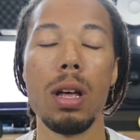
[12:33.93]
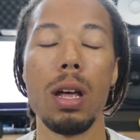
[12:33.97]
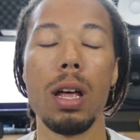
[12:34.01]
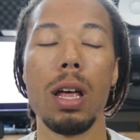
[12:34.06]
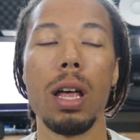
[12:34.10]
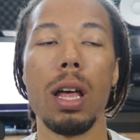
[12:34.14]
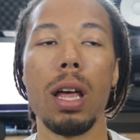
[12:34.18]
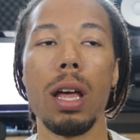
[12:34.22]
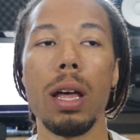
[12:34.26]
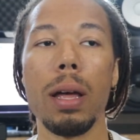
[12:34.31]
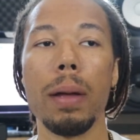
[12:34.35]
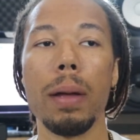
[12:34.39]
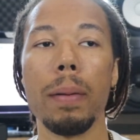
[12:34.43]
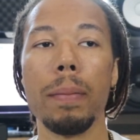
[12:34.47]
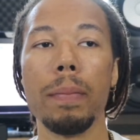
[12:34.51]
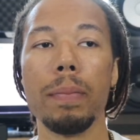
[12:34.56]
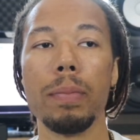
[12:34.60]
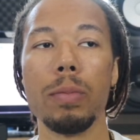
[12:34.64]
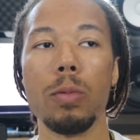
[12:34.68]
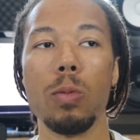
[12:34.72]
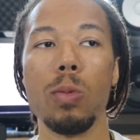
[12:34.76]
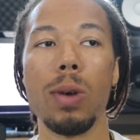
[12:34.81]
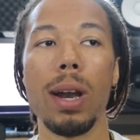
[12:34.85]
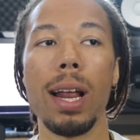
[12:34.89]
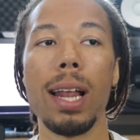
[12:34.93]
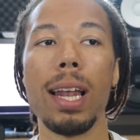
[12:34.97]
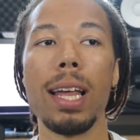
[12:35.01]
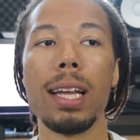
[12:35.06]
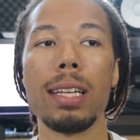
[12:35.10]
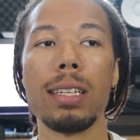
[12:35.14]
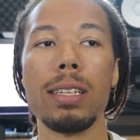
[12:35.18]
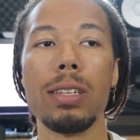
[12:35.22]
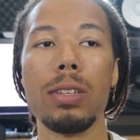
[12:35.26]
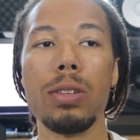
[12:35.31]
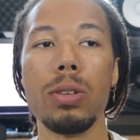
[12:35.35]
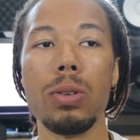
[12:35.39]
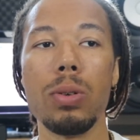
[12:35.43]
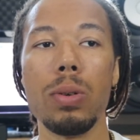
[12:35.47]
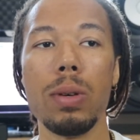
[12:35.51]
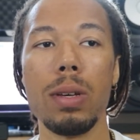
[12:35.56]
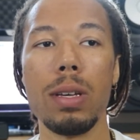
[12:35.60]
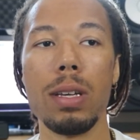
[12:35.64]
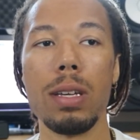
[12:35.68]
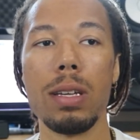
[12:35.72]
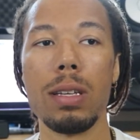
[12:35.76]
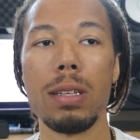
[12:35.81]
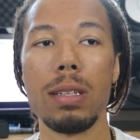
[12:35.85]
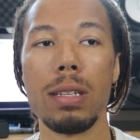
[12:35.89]
What I like to do
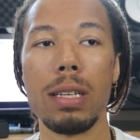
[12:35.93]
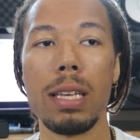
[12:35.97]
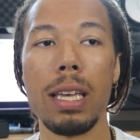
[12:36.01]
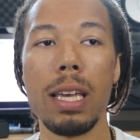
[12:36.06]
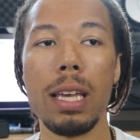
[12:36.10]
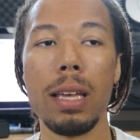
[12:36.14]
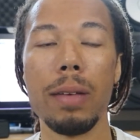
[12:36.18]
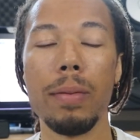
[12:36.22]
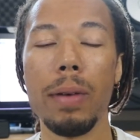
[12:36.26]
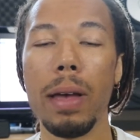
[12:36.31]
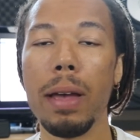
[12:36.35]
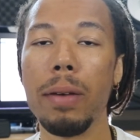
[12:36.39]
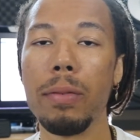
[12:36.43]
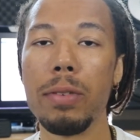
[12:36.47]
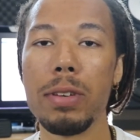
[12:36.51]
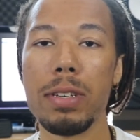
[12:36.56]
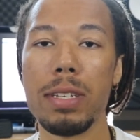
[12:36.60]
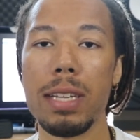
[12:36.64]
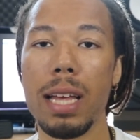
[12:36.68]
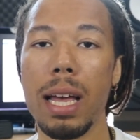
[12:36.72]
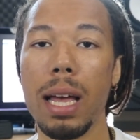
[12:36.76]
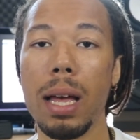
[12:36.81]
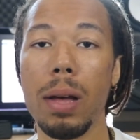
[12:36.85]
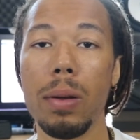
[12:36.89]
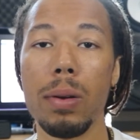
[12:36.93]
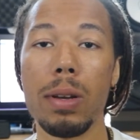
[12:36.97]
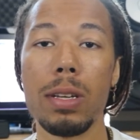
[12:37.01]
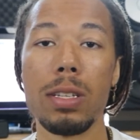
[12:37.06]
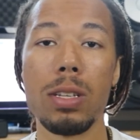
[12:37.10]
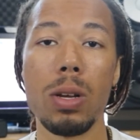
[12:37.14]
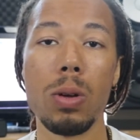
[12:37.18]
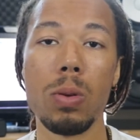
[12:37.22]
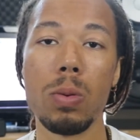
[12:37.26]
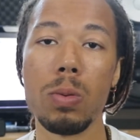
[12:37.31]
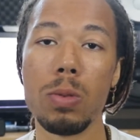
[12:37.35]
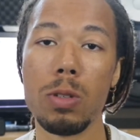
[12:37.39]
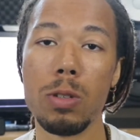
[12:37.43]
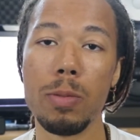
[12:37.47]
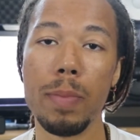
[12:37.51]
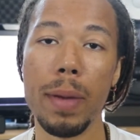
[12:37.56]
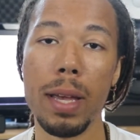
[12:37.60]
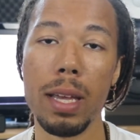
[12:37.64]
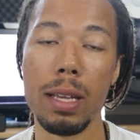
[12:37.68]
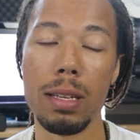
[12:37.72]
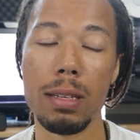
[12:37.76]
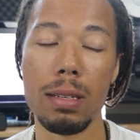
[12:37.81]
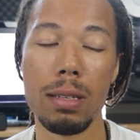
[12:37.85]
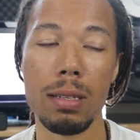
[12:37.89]
is give every sound its own
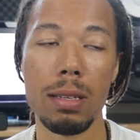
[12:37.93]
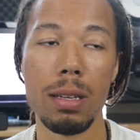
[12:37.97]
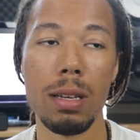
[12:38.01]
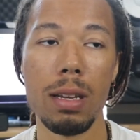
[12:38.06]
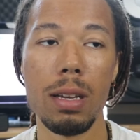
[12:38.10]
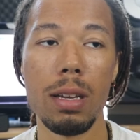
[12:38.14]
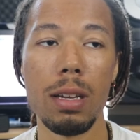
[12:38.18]
space.